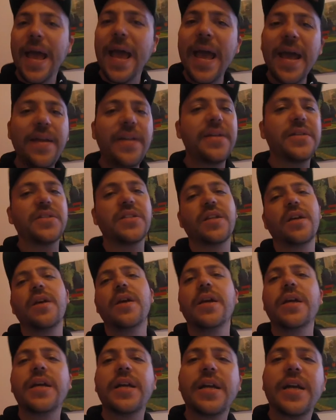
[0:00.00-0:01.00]
Headaches
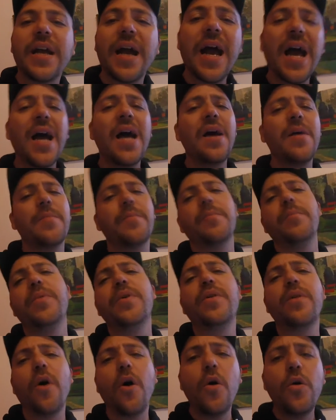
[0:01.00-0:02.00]
come
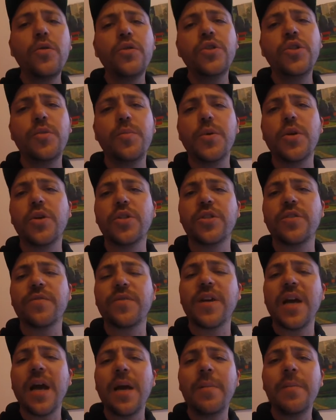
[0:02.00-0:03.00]
also because
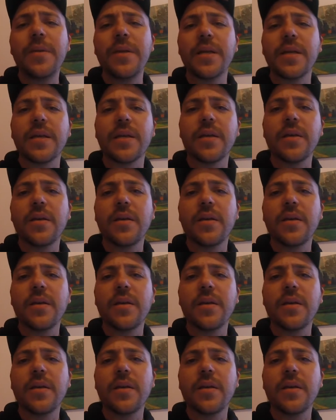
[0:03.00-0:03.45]
of gambling.